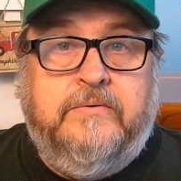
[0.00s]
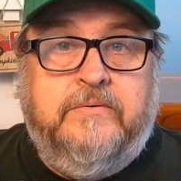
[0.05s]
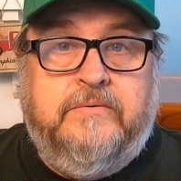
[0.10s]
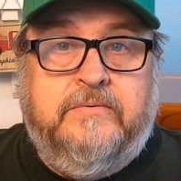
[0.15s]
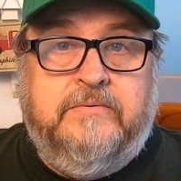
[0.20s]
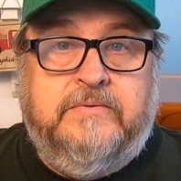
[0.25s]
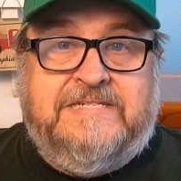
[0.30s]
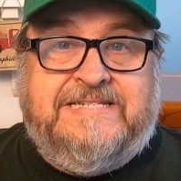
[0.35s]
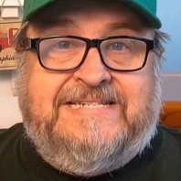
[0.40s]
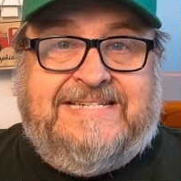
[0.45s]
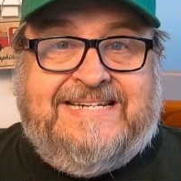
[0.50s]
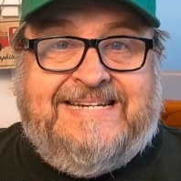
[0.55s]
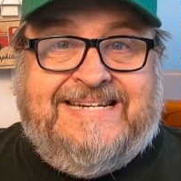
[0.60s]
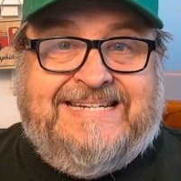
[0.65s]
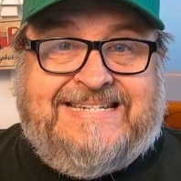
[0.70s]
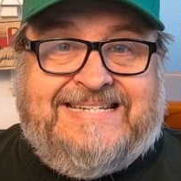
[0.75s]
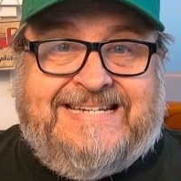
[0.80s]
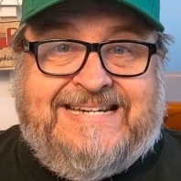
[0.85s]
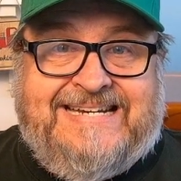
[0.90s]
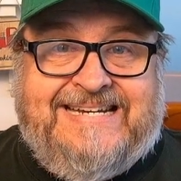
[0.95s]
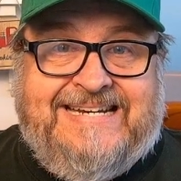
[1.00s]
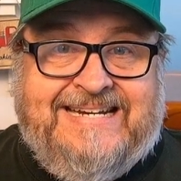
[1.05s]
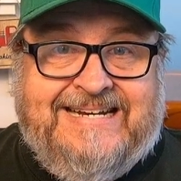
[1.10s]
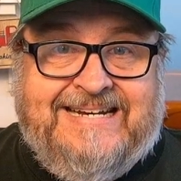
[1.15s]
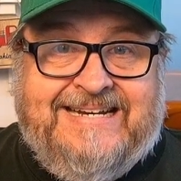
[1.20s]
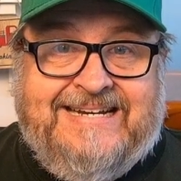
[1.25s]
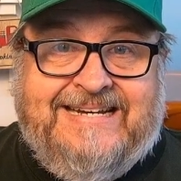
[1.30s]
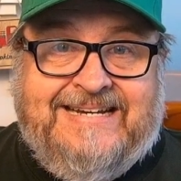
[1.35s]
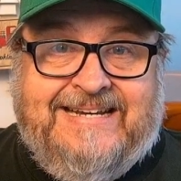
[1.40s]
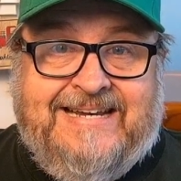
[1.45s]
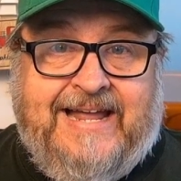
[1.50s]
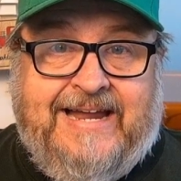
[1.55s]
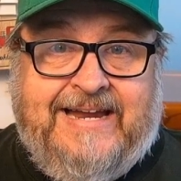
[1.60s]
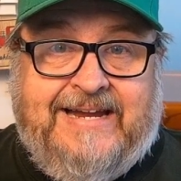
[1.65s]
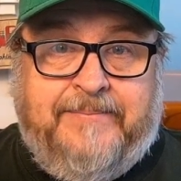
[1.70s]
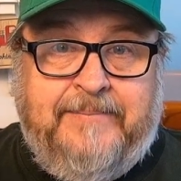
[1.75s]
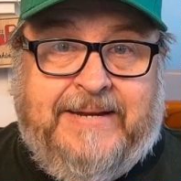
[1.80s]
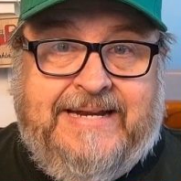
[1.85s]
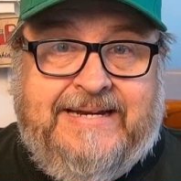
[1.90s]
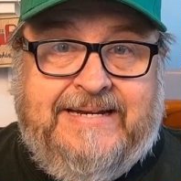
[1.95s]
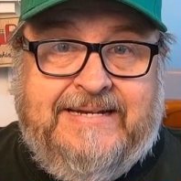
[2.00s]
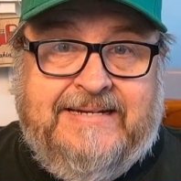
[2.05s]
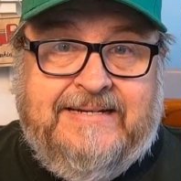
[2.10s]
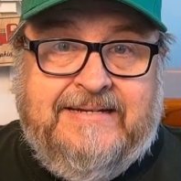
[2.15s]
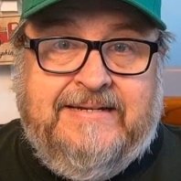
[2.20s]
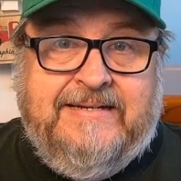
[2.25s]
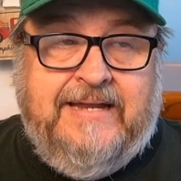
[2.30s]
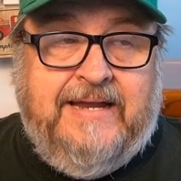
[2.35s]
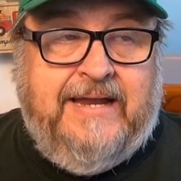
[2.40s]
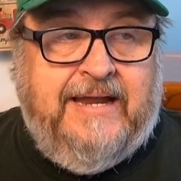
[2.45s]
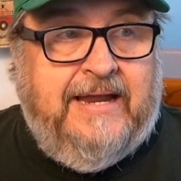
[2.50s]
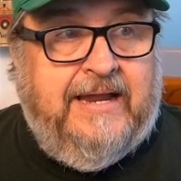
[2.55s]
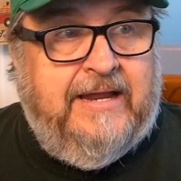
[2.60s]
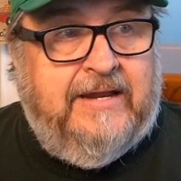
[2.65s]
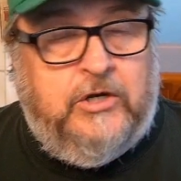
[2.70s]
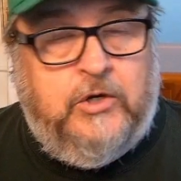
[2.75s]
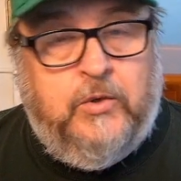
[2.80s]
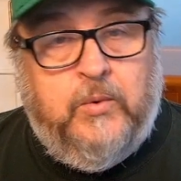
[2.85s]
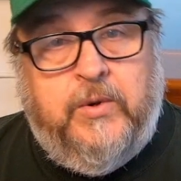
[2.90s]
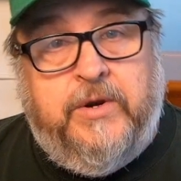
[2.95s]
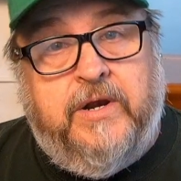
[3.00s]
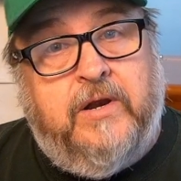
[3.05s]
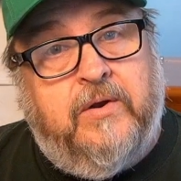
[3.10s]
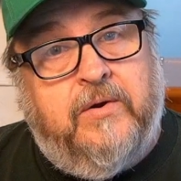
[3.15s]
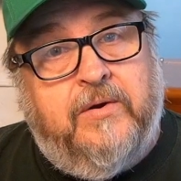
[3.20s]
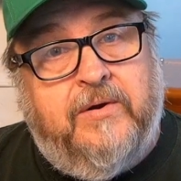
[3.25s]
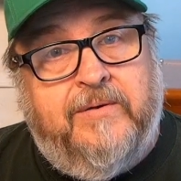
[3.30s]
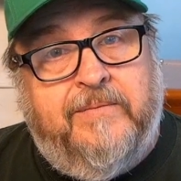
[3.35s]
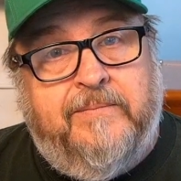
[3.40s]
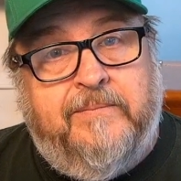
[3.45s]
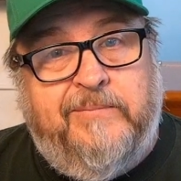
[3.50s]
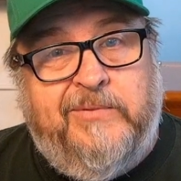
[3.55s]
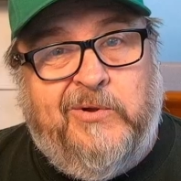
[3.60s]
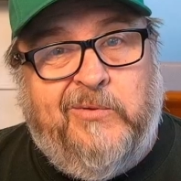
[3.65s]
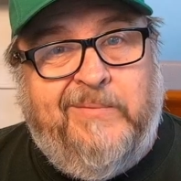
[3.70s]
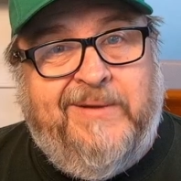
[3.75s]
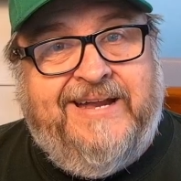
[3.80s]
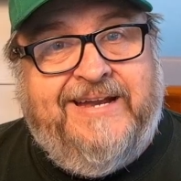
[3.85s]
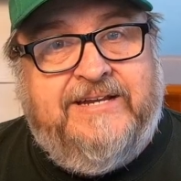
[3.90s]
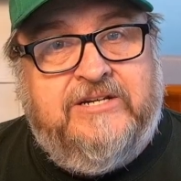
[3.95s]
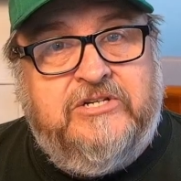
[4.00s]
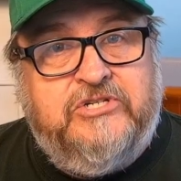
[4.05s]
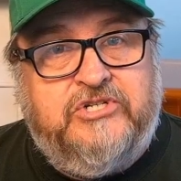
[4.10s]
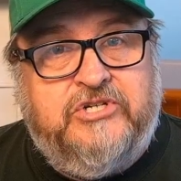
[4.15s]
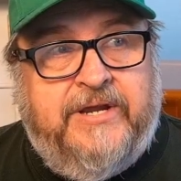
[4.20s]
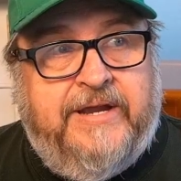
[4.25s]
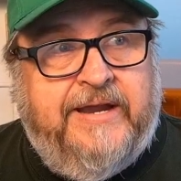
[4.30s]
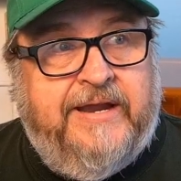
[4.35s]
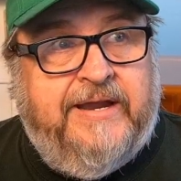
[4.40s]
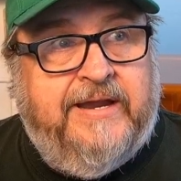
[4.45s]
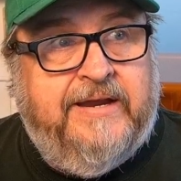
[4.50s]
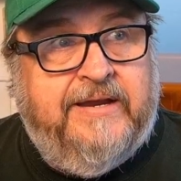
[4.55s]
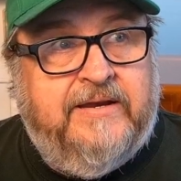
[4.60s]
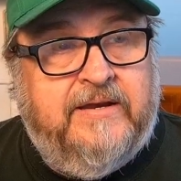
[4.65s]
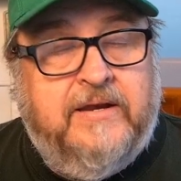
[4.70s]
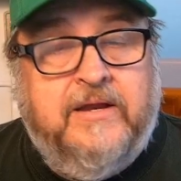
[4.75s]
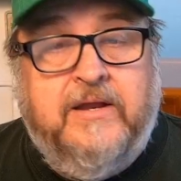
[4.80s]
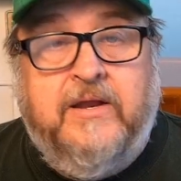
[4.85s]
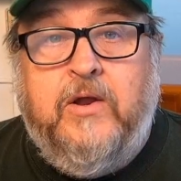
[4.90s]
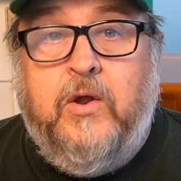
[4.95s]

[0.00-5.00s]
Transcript: CNC like me and you want to learn Millmage and